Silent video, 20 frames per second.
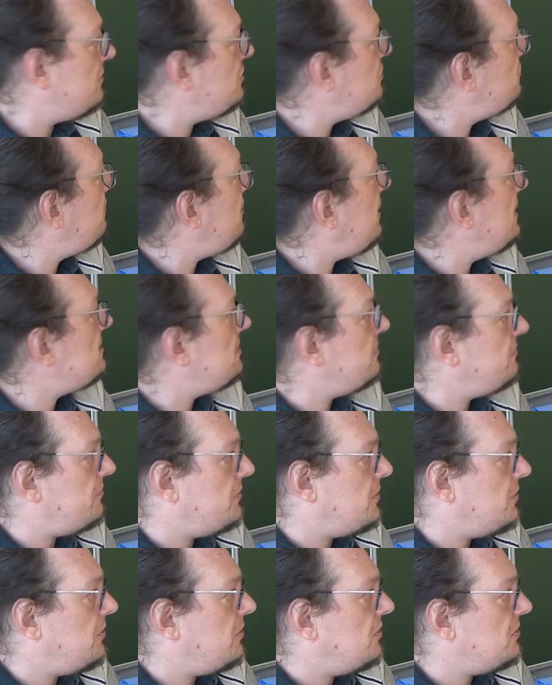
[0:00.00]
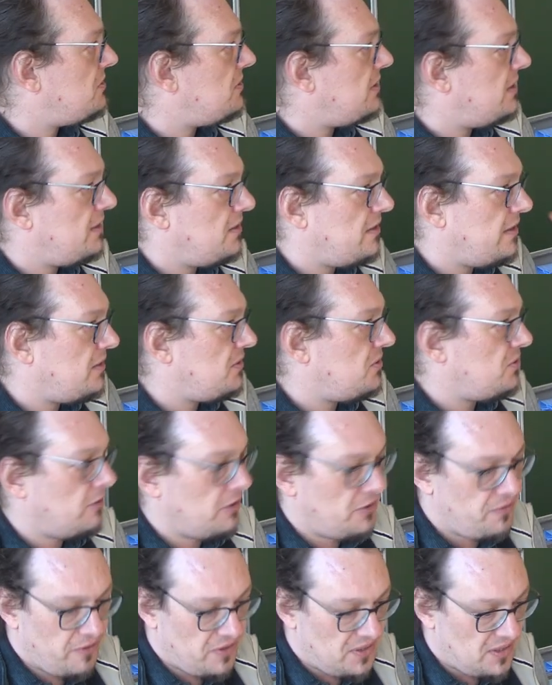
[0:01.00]
which files it wrote and, and
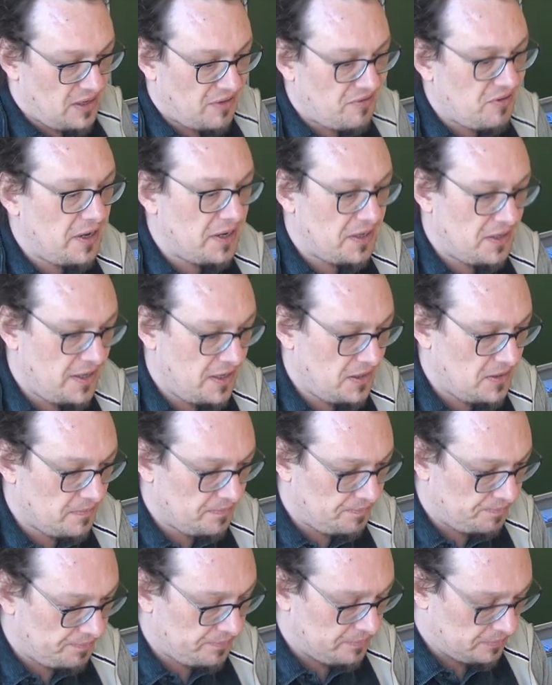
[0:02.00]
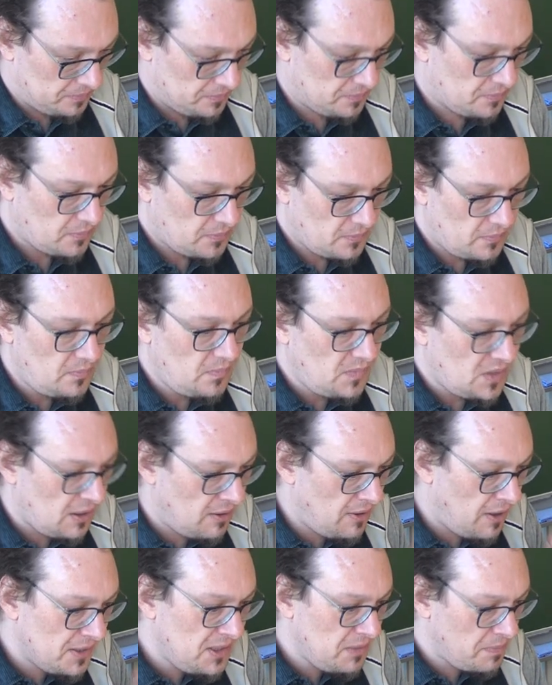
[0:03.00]
search for stuff like that.
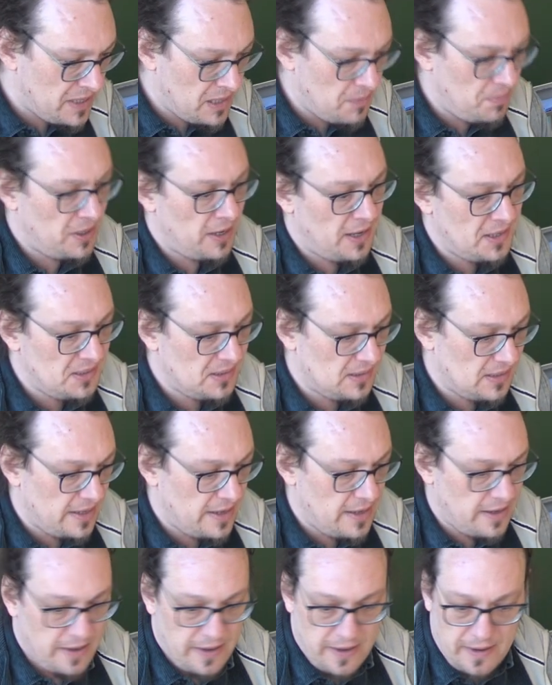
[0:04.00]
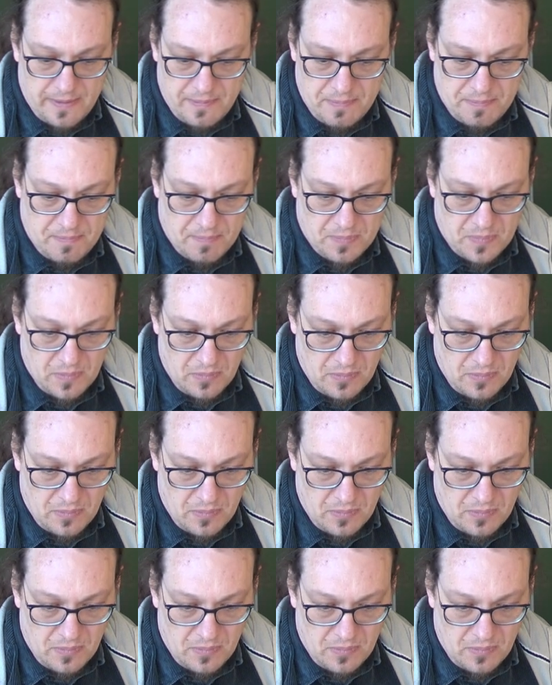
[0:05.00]
Well, it's a big plus. Um,